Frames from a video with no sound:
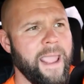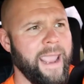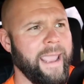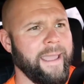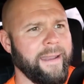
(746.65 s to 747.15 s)

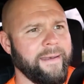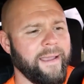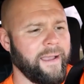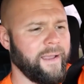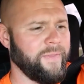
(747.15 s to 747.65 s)
and
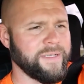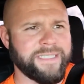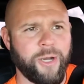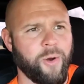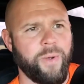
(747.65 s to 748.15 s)
the
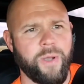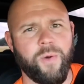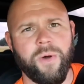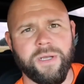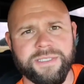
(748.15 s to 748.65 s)
steering
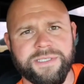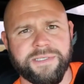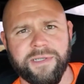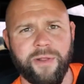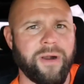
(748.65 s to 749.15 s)
wheel
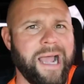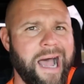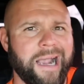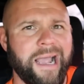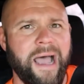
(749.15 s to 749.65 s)
was a little
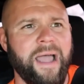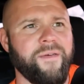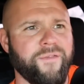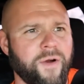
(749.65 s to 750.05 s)
cockeyed